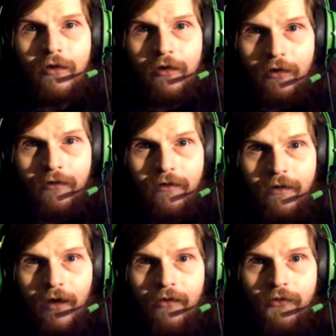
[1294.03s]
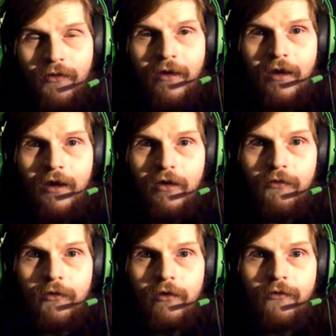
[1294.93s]
Good stuff. And if
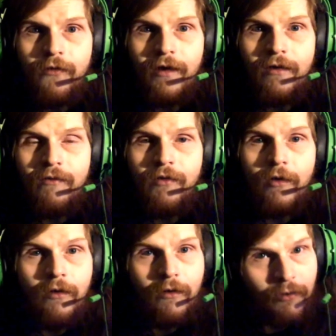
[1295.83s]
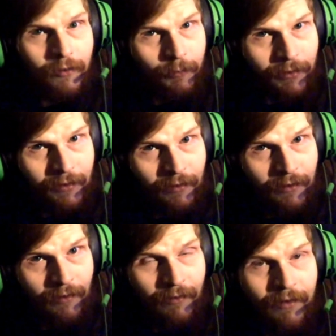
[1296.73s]
you're a fan of the Being the
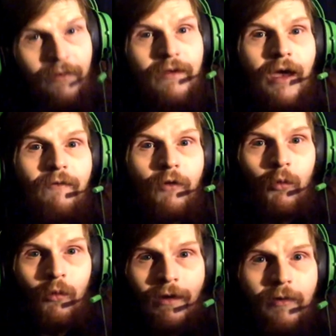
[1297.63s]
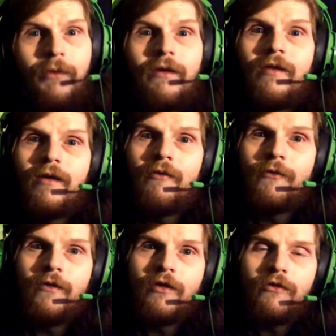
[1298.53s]
Elite, they have quite a bit of that
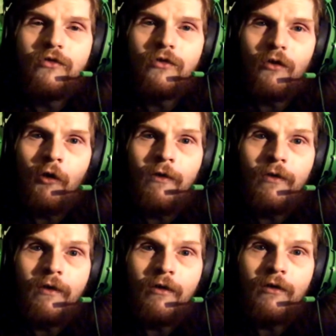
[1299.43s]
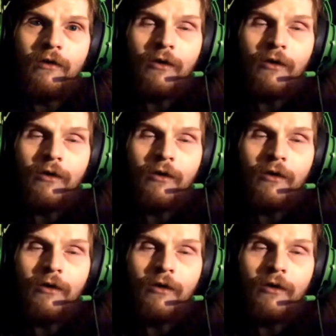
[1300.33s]
footage on their